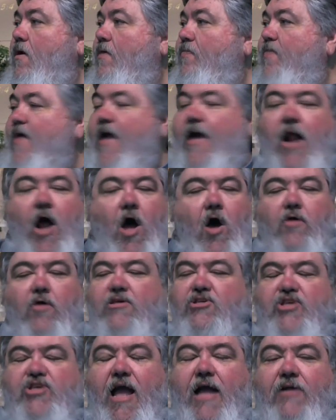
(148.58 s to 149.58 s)
They had all
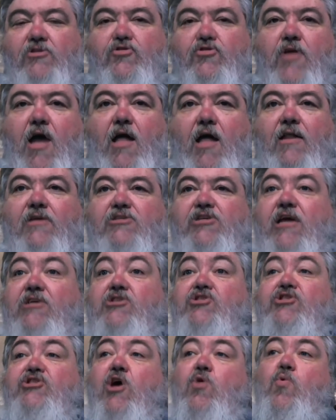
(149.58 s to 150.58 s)
this natural knowledge. And
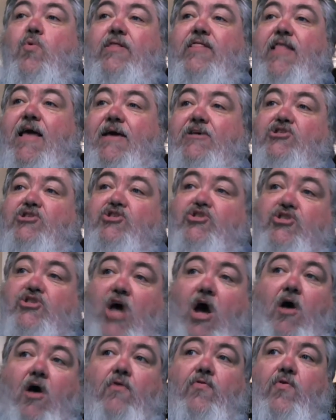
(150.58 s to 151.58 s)
so when they
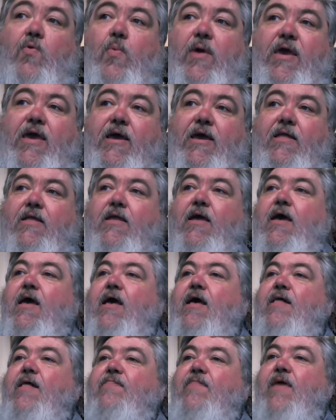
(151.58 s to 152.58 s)
saw the wind,
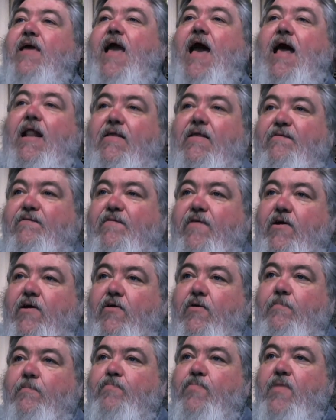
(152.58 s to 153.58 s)
they got into
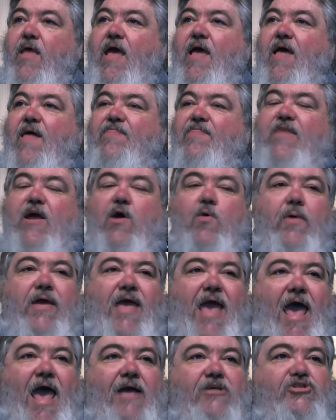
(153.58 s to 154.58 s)
fear. Their
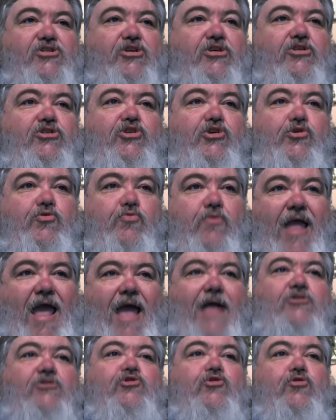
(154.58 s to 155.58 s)
reaction to
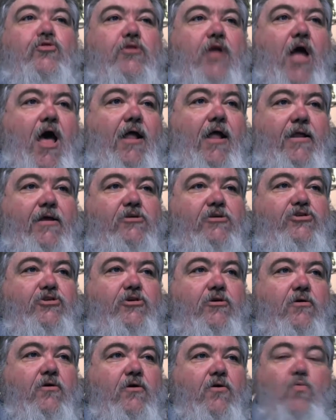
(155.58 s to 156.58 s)
natural knowledge
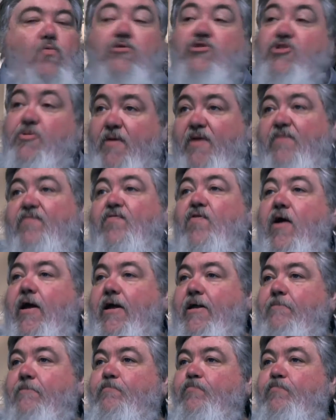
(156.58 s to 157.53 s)
was to be afraid.